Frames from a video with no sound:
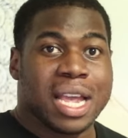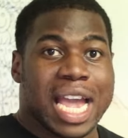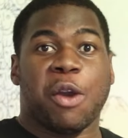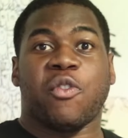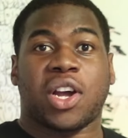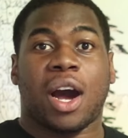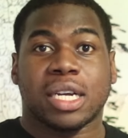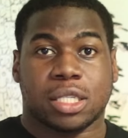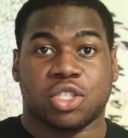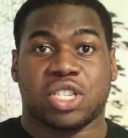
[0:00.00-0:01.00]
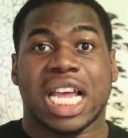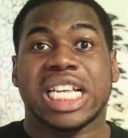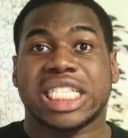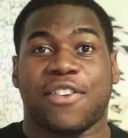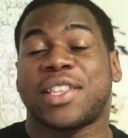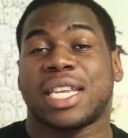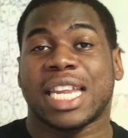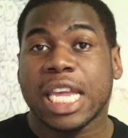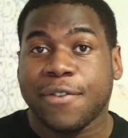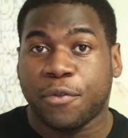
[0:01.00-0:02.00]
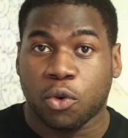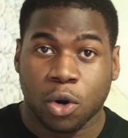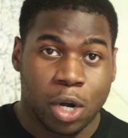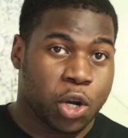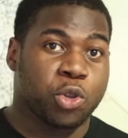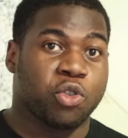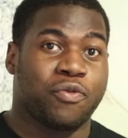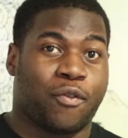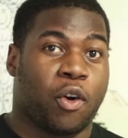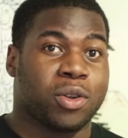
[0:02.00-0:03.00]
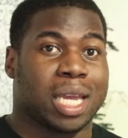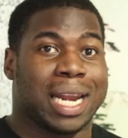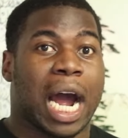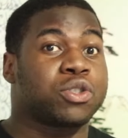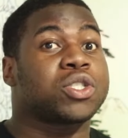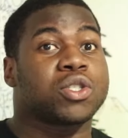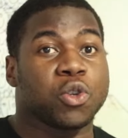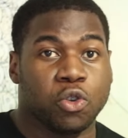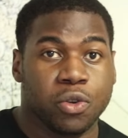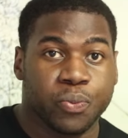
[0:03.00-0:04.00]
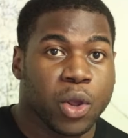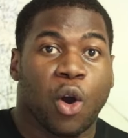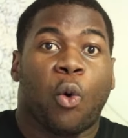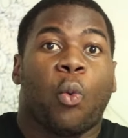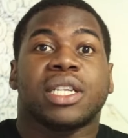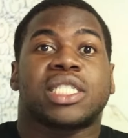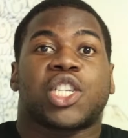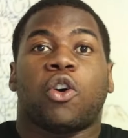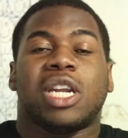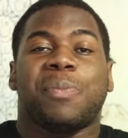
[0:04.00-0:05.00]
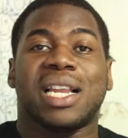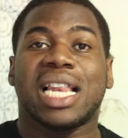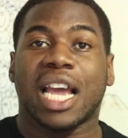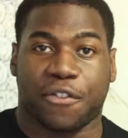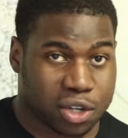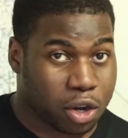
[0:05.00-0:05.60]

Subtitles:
and with cards such as Excavated Evil going to rotate out soon, what's going to be left?